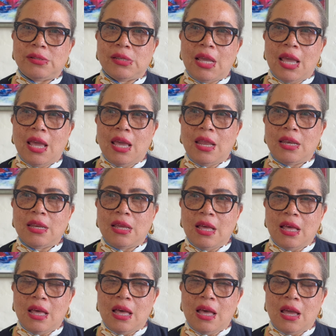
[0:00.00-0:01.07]
and
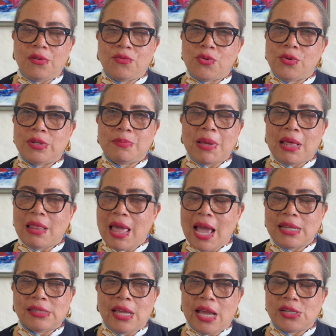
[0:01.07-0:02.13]
I ruined my
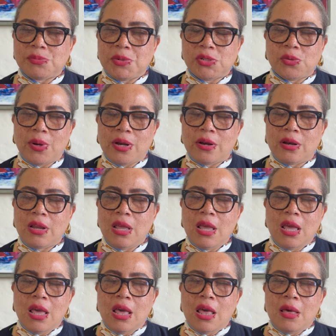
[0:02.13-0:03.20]
last cashmere sweater,
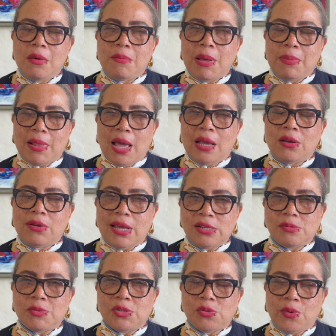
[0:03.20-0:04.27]
my black
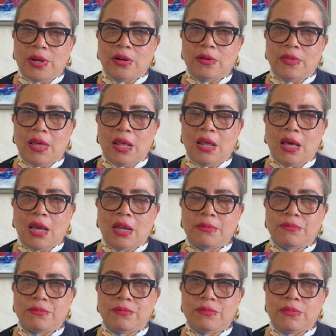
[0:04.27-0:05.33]
cashmere sweater, that I
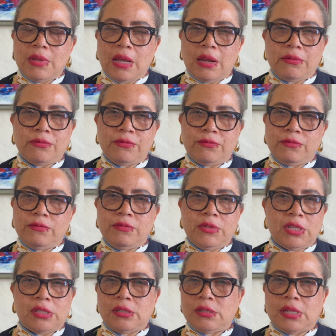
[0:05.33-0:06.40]

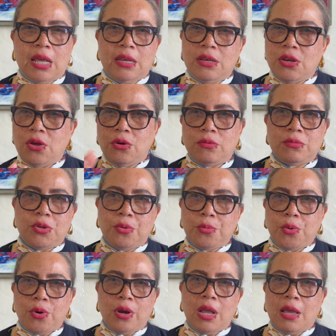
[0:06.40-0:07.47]
just said no
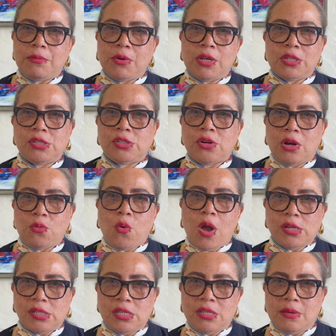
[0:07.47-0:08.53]
more. I'm going to start
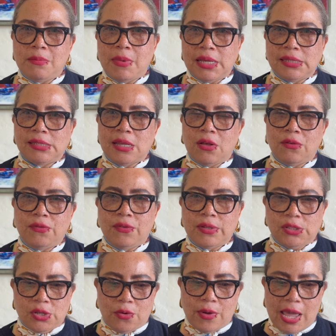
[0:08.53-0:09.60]
washing them myself.
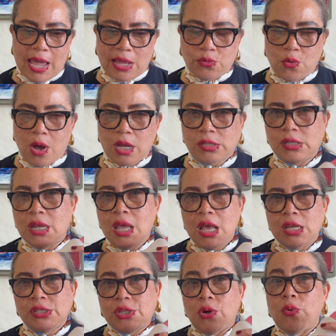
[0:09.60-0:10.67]
So a hand wash.
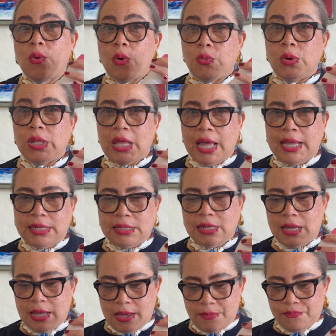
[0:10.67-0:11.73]
So a Woolite
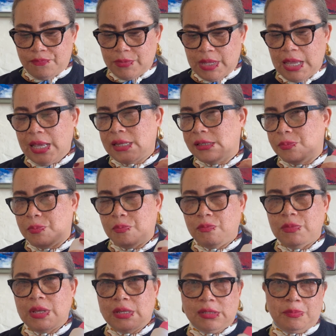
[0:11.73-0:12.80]

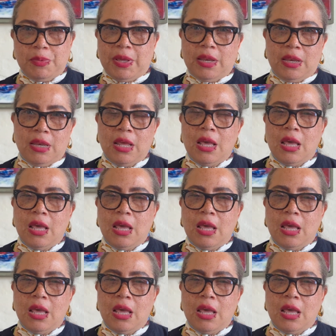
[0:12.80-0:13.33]
has been